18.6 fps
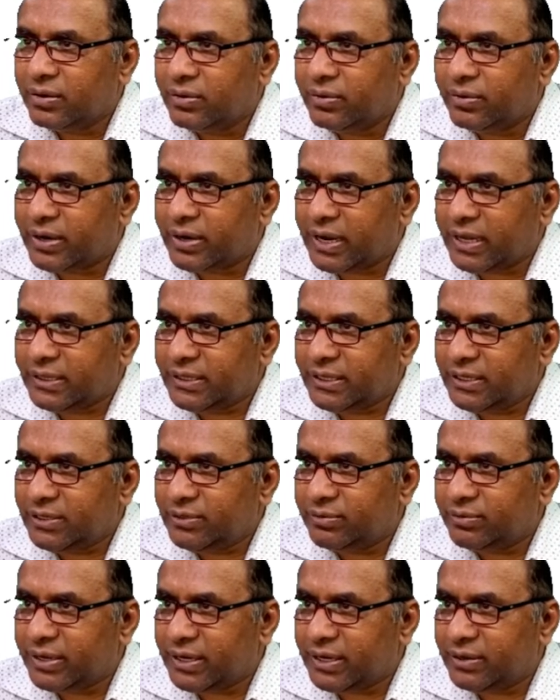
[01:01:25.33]
or either
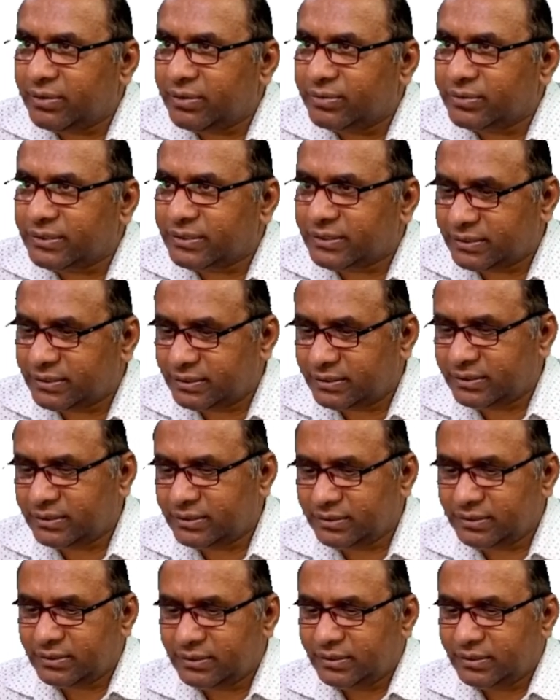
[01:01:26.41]
you can use